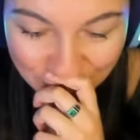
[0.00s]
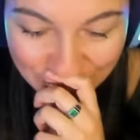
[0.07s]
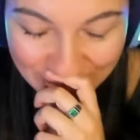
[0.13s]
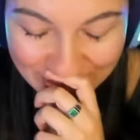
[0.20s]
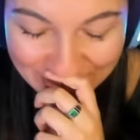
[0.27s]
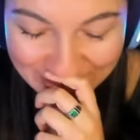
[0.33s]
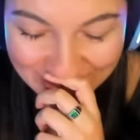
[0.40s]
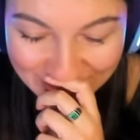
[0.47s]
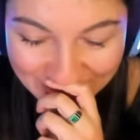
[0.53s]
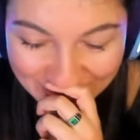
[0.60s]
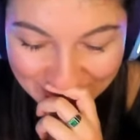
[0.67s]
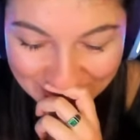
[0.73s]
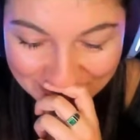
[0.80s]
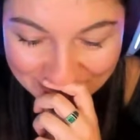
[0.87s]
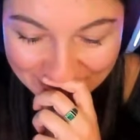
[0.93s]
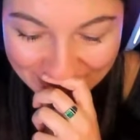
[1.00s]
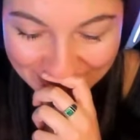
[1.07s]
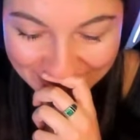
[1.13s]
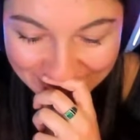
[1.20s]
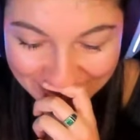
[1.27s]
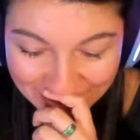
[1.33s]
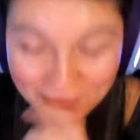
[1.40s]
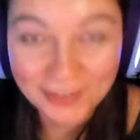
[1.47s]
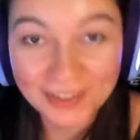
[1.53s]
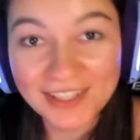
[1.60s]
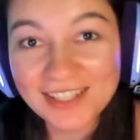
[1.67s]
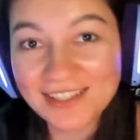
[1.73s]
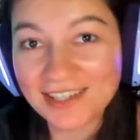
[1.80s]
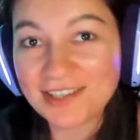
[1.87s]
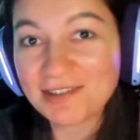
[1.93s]
oh man, it
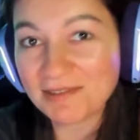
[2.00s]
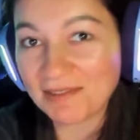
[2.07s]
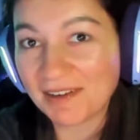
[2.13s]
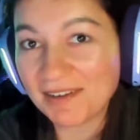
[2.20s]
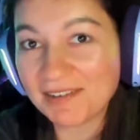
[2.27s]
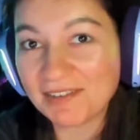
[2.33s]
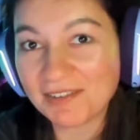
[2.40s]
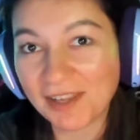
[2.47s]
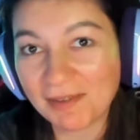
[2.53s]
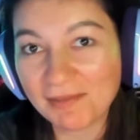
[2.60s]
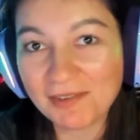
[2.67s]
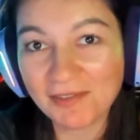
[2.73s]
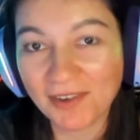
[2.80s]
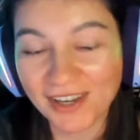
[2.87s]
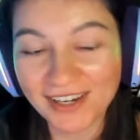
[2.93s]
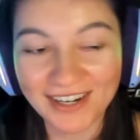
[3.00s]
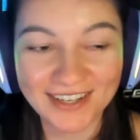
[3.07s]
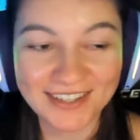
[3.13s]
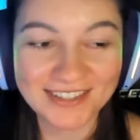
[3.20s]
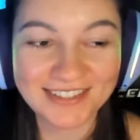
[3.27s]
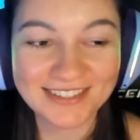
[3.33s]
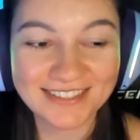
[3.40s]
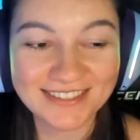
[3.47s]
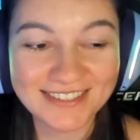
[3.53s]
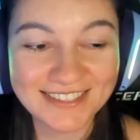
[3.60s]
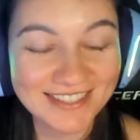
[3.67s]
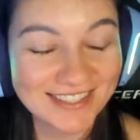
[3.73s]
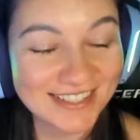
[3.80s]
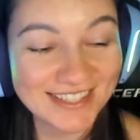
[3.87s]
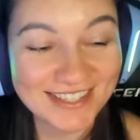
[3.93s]
really does remind me of Amy Winehouse.
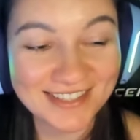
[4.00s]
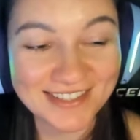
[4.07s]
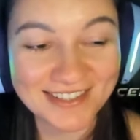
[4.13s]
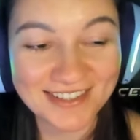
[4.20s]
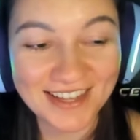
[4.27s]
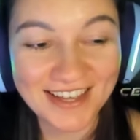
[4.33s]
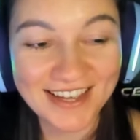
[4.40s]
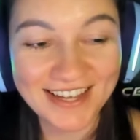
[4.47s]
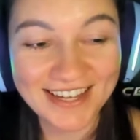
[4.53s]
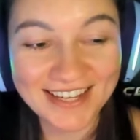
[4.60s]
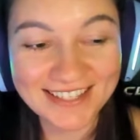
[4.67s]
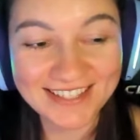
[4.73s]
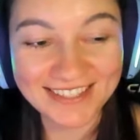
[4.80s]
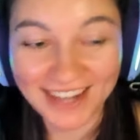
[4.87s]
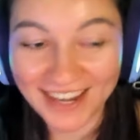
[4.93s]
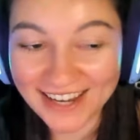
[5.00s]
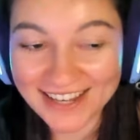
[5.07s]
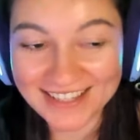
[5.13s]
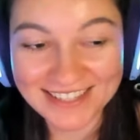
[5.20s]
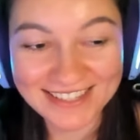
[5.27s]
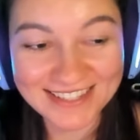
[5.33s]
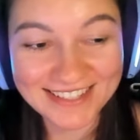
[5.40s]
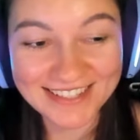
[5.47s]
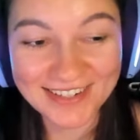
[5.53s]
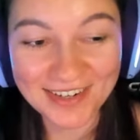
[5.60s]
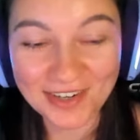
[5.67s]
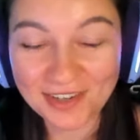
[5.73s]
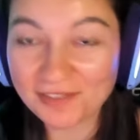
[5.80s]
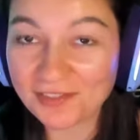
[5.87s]
It's just, it's nice. Her